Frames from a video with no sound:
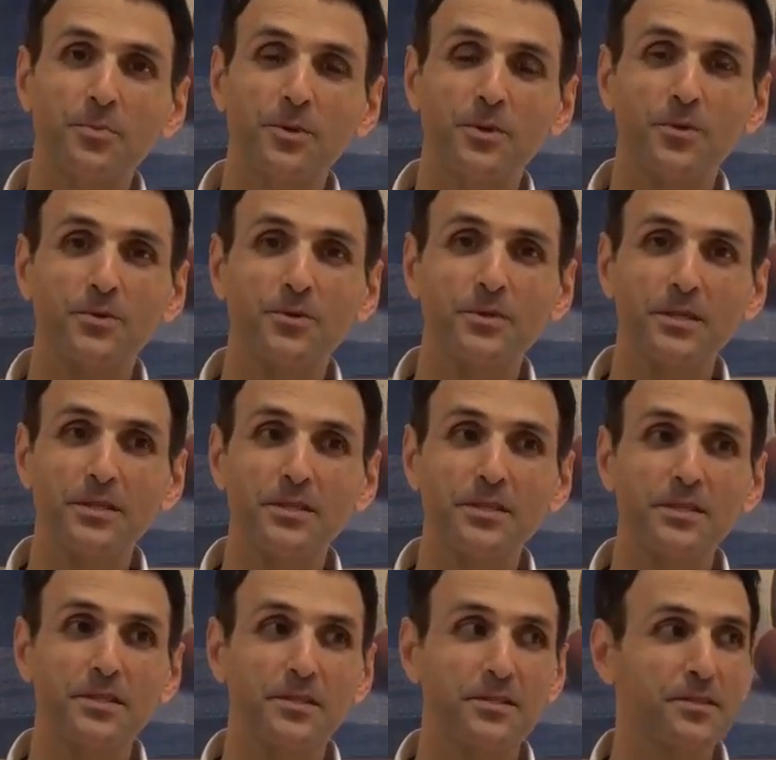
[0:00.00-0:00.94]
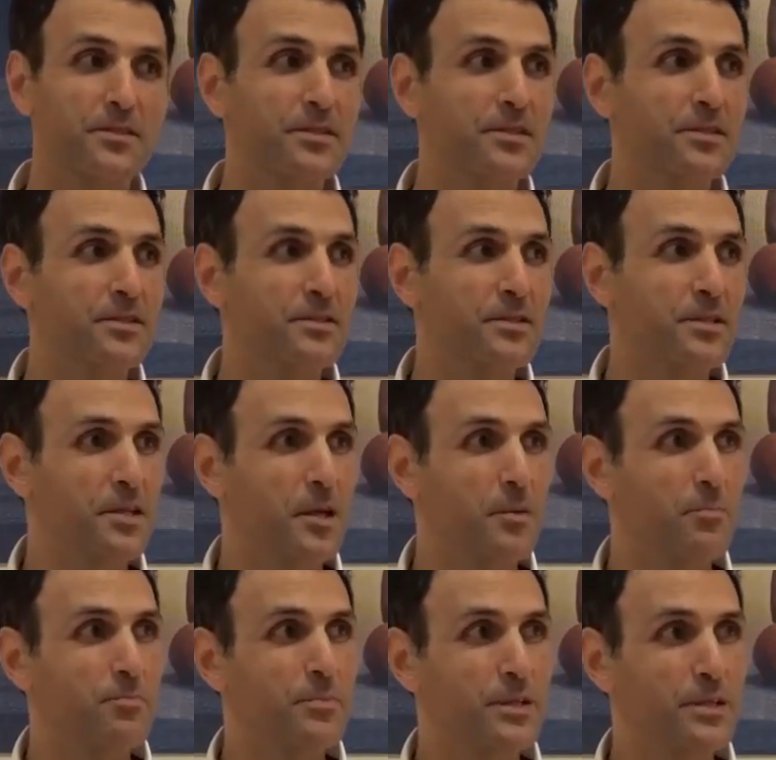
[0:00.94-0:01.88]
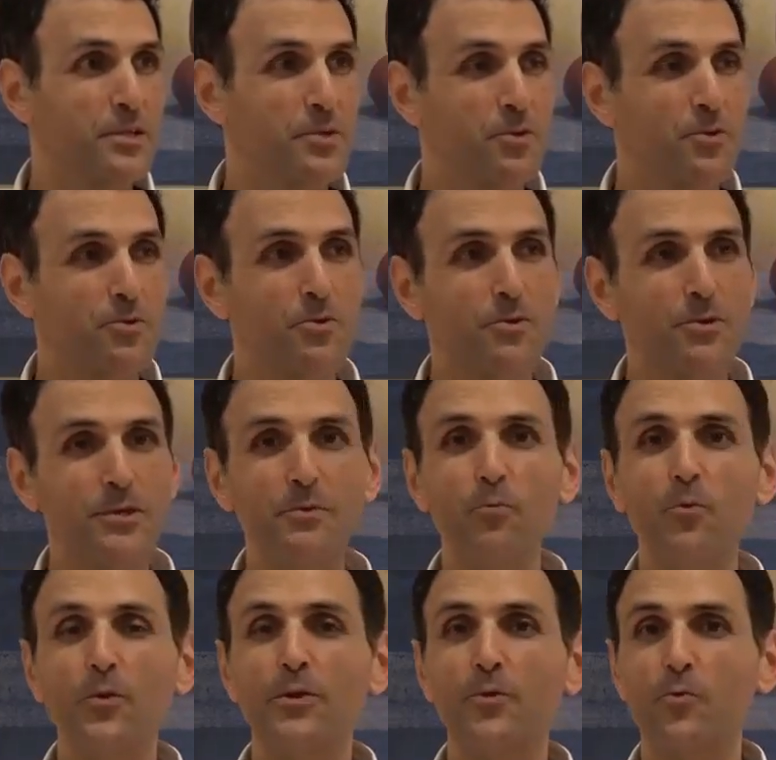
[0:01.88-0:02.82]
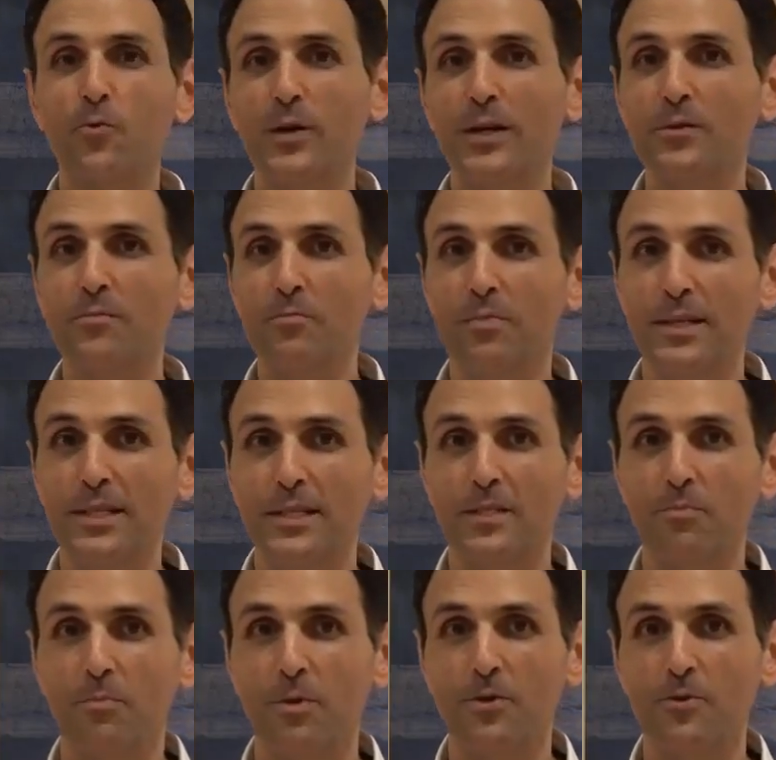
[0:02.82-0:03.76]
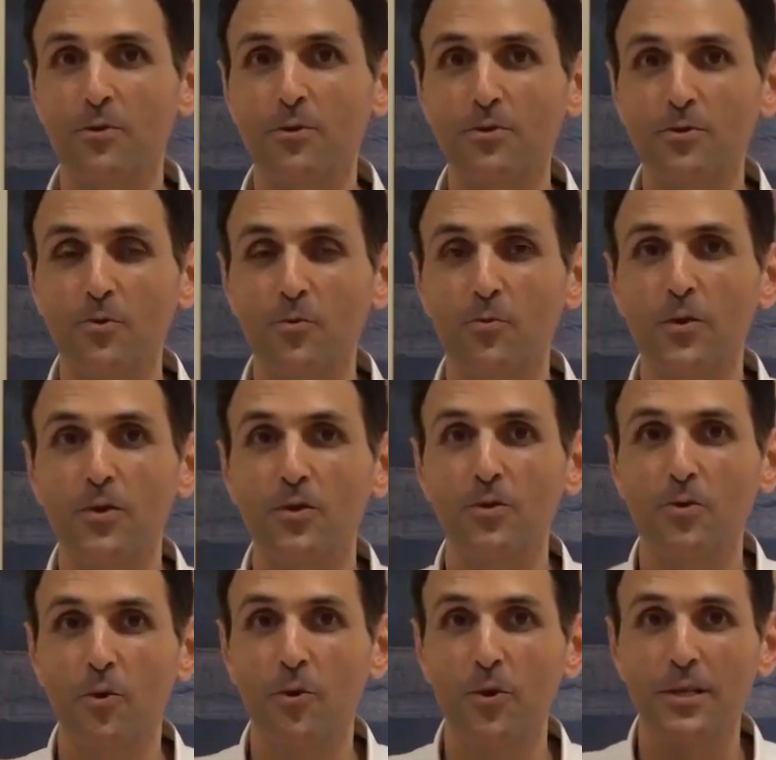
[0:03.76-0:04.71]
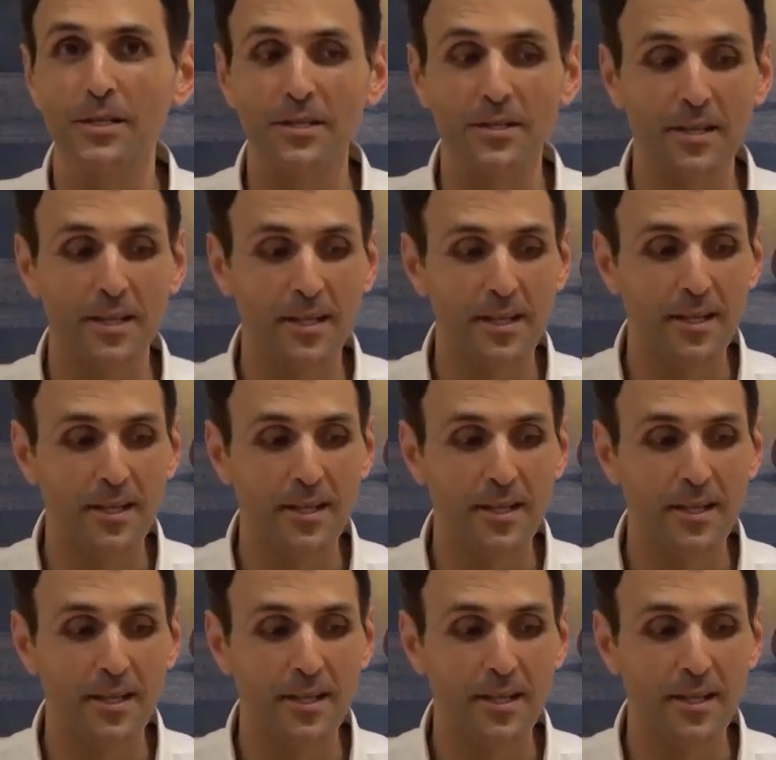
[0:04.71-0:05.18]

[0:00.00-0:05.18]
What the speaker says: because this is accompanied not only with great bliss, but also with knowing